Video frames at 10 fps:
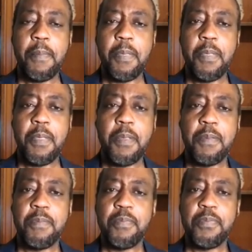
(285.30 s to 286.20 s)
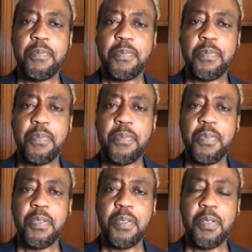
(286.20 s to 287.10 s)

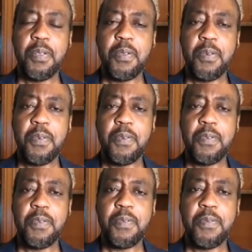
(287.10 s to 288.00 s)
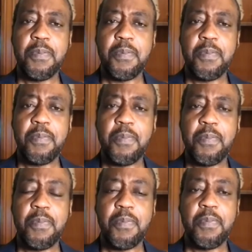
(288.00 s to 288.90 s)

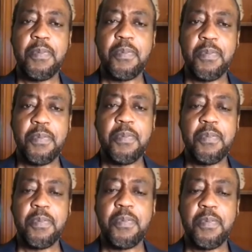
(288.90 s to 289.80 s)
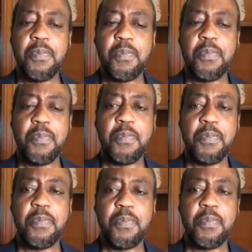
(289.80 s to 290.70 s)

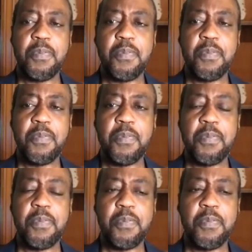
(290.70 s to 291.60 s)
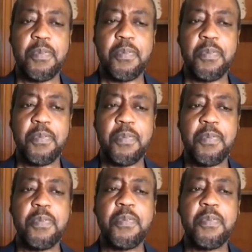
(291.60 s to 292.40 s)
(not speaking)